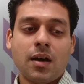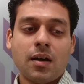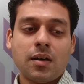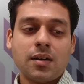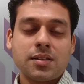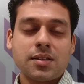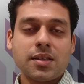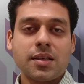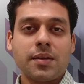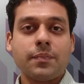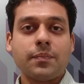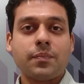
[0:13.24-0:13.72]

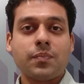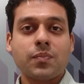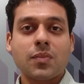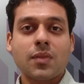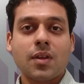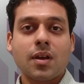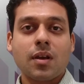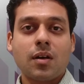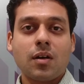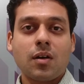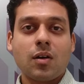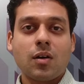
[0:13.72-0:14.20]
See,
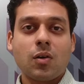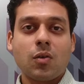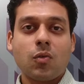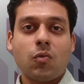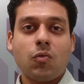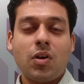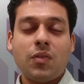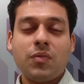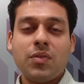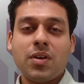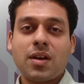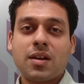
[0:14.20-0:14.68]

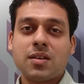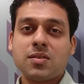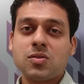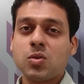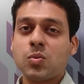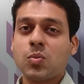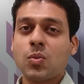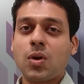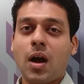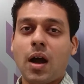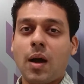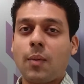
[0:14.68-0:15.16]
when we
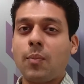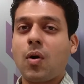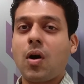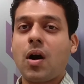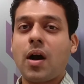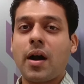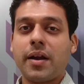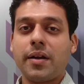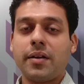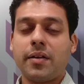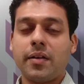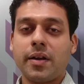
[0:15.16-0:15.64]
consume
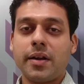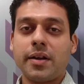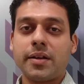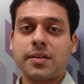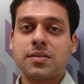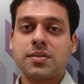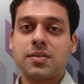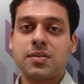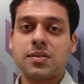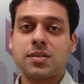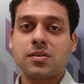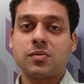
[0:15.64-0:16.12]

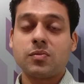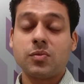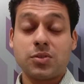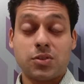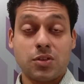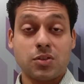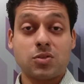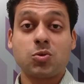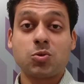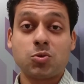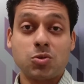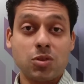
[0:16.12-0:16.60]
carbohydrates, which
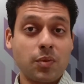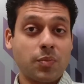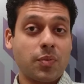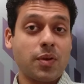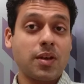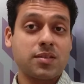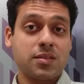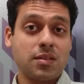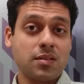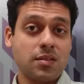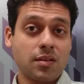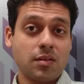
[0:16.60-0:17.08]
is usually
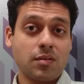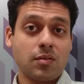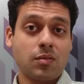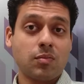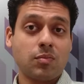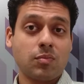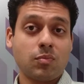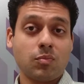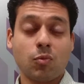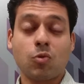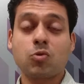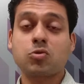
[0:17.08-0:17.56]
present in
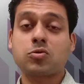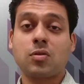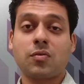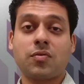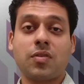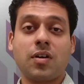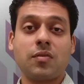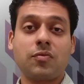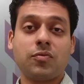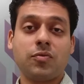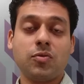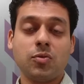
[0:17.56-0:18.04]
most of
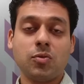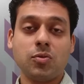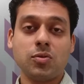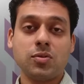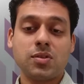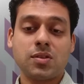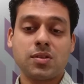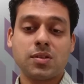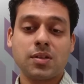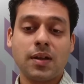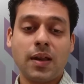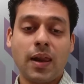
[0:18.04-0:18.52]
our foods,